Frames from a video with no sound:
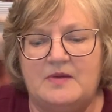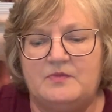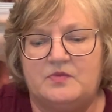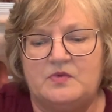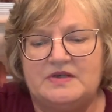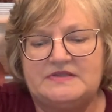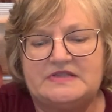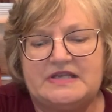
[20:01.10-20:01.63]

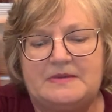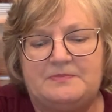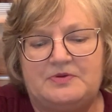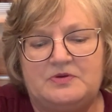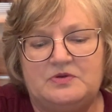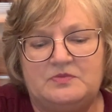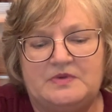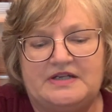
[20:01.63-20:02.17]
once I
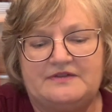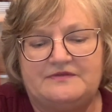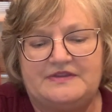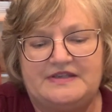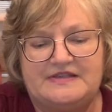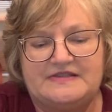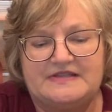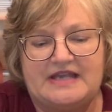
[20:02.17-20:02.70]
pull one of
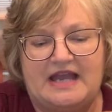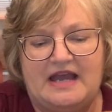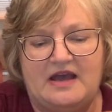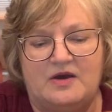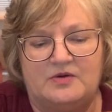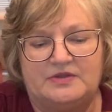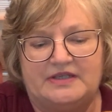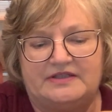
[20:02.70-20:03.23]
these
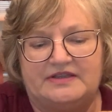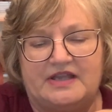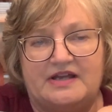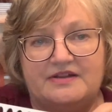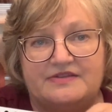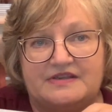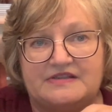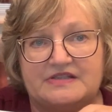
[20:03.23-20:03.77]
out, and a
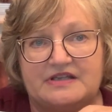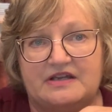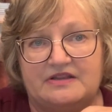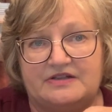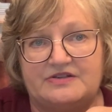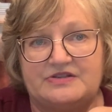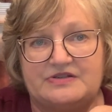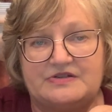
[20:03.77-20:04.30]
lot of these
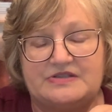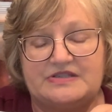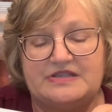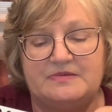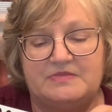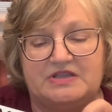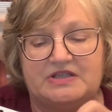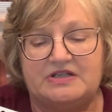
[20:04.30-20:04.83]
colors are
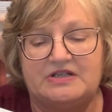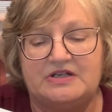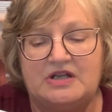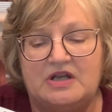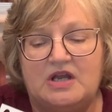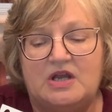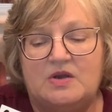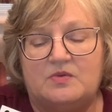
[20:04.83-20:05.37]
similar,
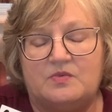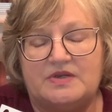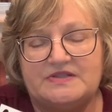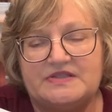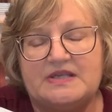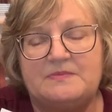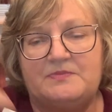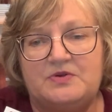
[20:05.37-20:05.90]

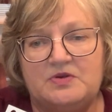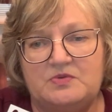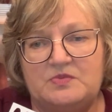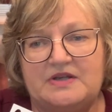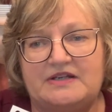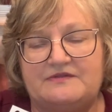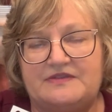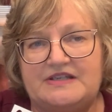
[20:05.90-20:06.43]
once I pull
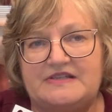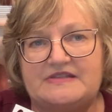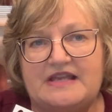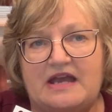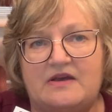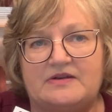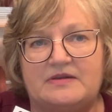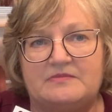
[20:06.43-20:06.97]
one of these
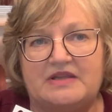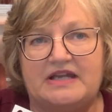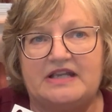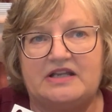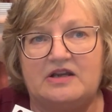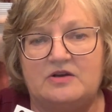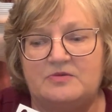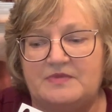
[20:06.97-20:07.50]
out, I'm
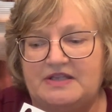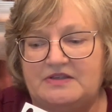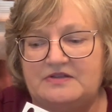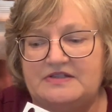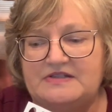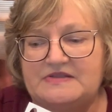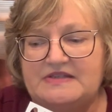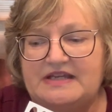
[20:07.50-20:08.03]
like, oh my
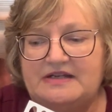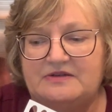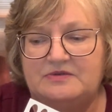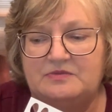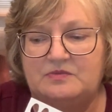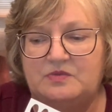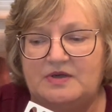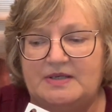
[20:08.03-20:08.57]
goodness, I
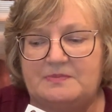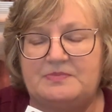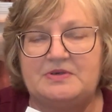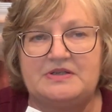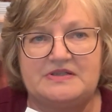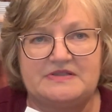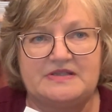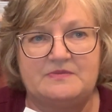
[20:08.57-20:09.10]
don't want to
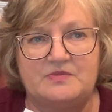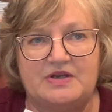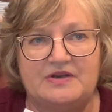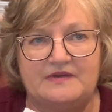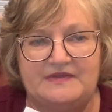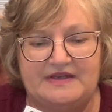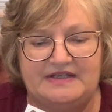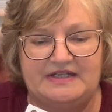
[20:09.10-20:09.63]
put it somewhere
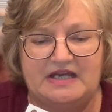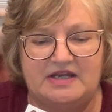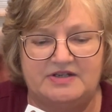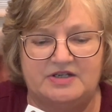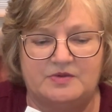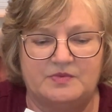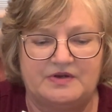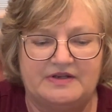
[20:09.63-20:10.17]
and then not
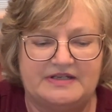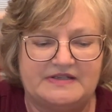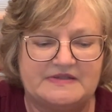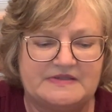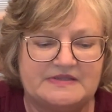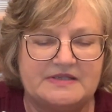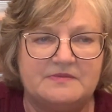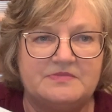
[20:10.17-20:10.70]
know where it
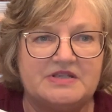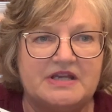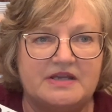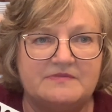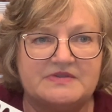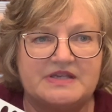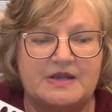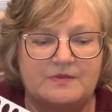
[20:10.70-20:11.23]
is.
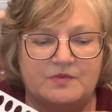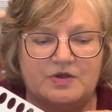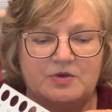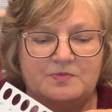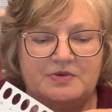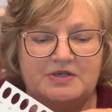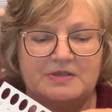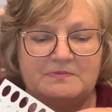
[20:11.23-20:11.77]
Sometimes I will
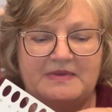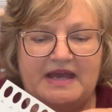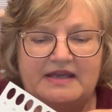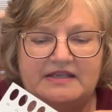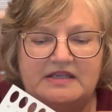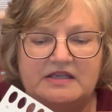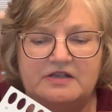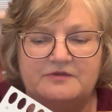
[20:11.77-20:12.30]
put it
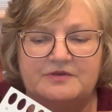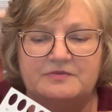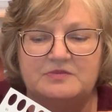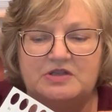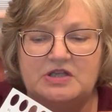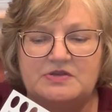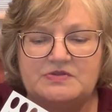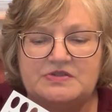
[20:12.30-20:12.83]
back in if I'm
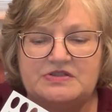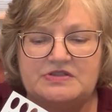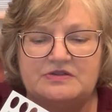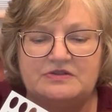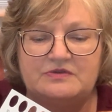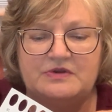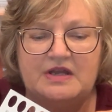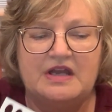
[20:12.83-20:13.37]
close
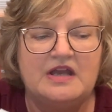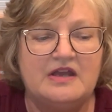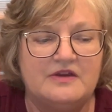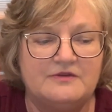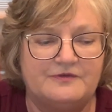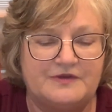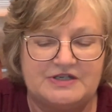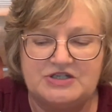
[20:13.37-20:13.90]
to
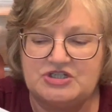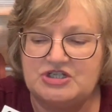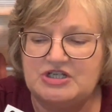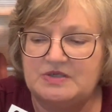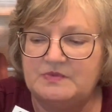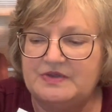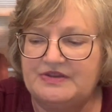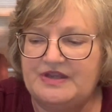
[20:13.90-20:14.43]

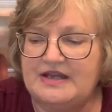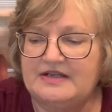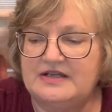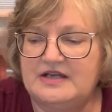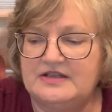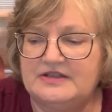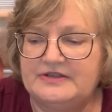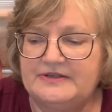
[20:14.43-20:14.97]
finishing with that
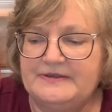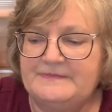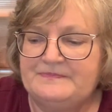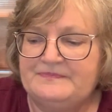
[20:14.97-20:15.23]
color.